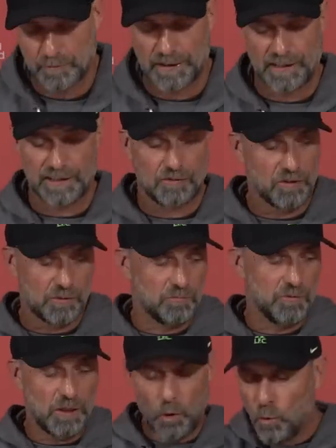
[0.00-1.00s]
player, and I wish him
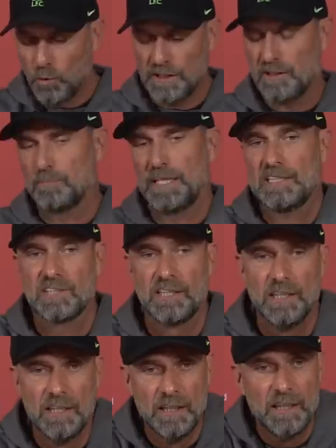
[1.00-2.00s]
only the best.
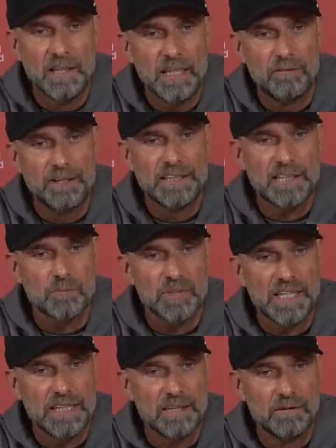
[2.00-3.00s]
And when he
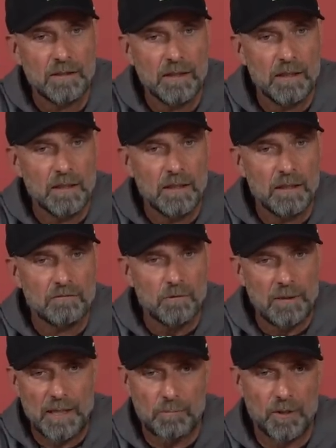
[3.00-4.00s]
comes here,
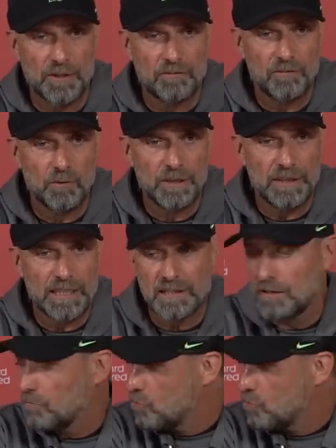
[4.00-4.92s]
from my point of view, he gets a